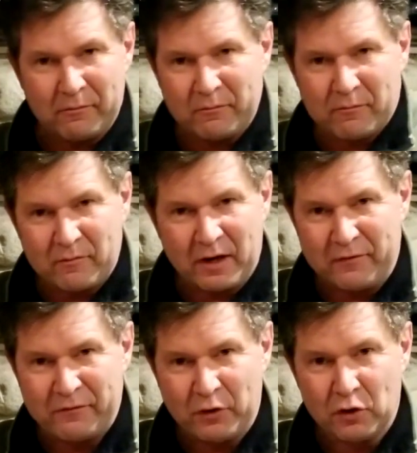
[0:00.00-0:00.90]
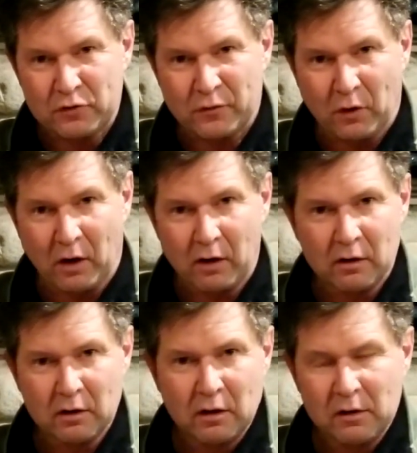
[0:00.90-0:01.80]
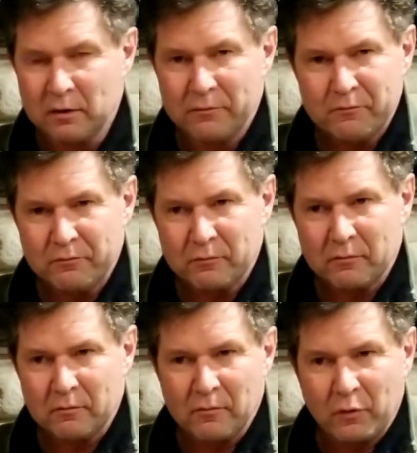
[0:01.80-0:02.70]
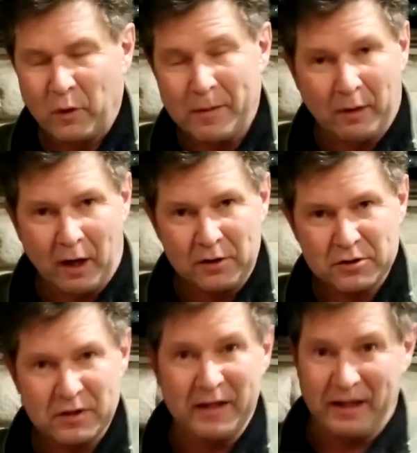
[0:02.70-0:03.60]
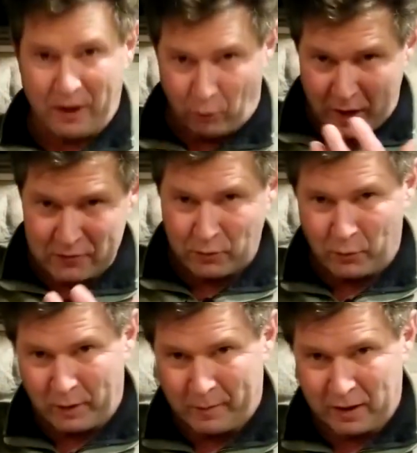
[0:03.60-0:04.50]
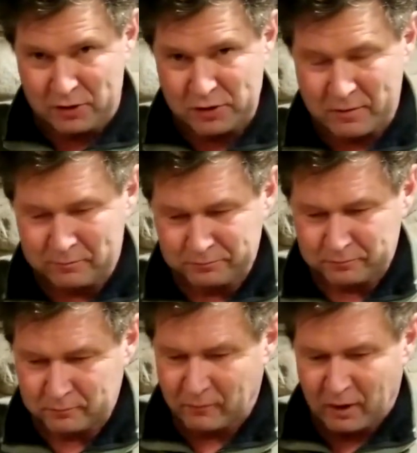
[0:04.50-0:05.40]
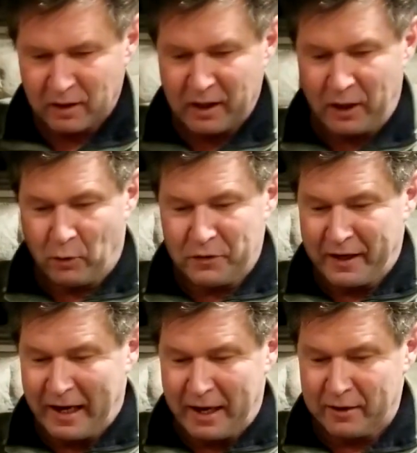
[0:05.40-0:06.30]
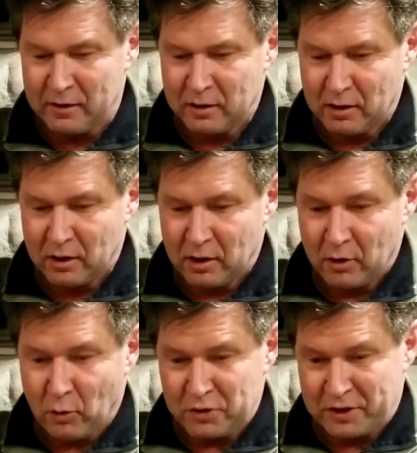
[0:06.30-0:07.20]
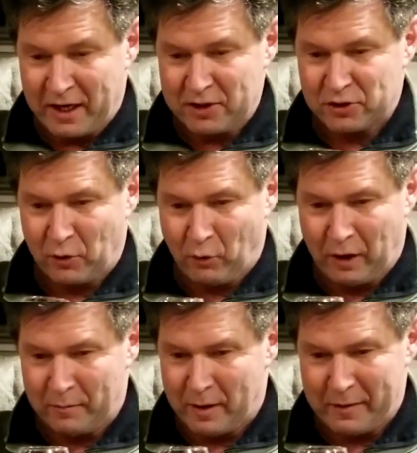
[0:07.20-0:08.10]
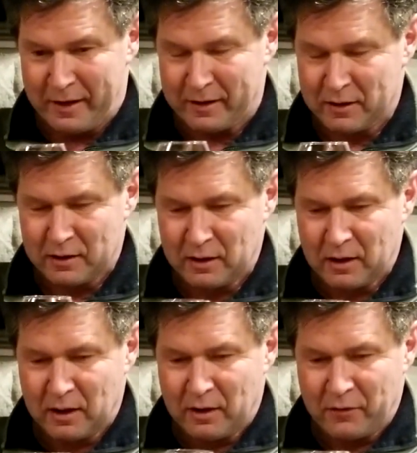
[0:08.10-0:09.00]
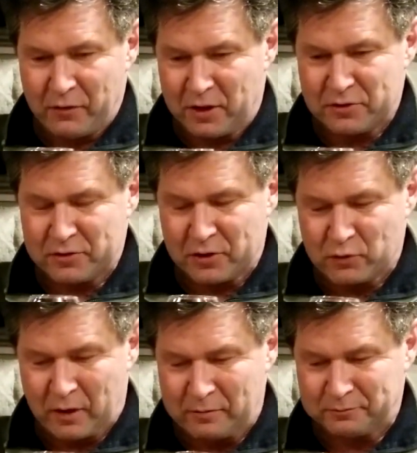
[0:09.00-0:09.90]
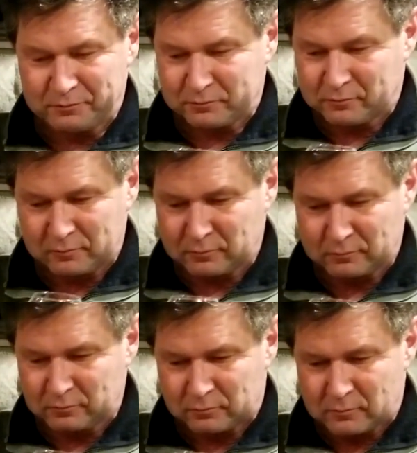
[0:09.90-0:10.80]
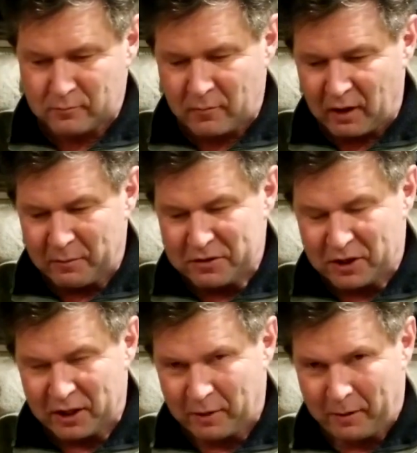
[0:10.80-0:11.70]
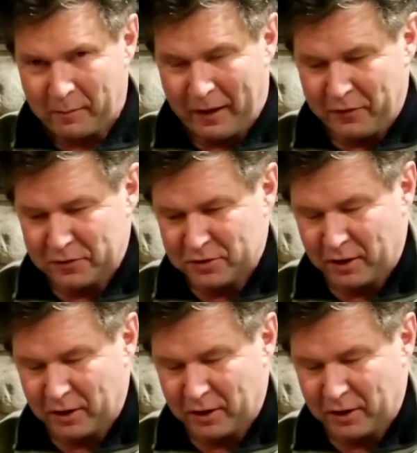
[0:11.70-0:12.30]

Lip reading: infuse for 3 months. Then they let it rest for 3 months. And what they got was an excellent rum. I mean, this rum, let me tell you a little bit about this here.